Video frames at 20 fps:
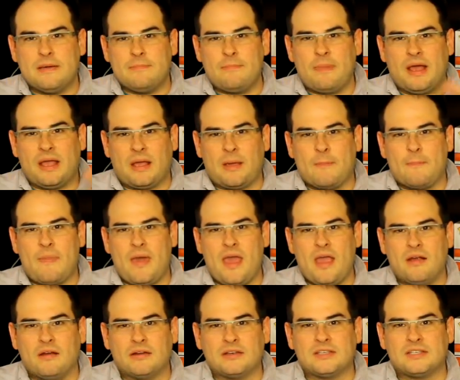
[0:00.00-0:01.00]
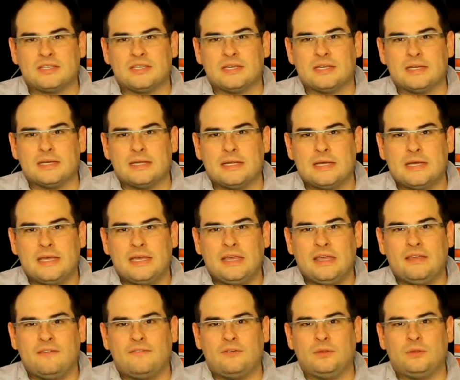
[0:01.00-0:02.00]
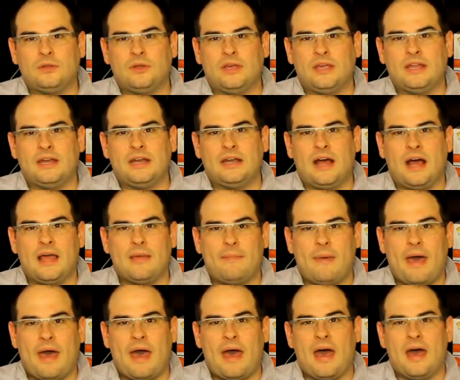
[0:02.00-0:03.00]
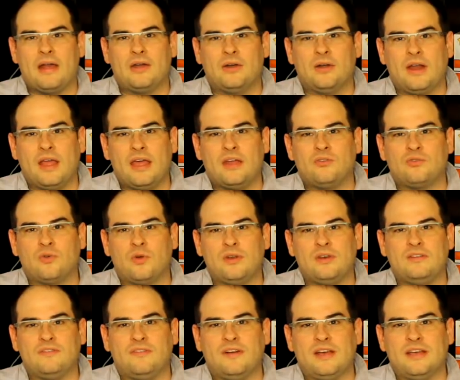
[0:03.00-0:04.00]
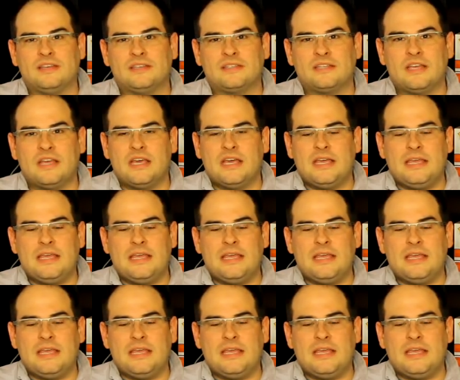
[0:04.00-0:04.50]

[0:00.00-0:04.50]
By comparison, if you look at an iPad or an Android device,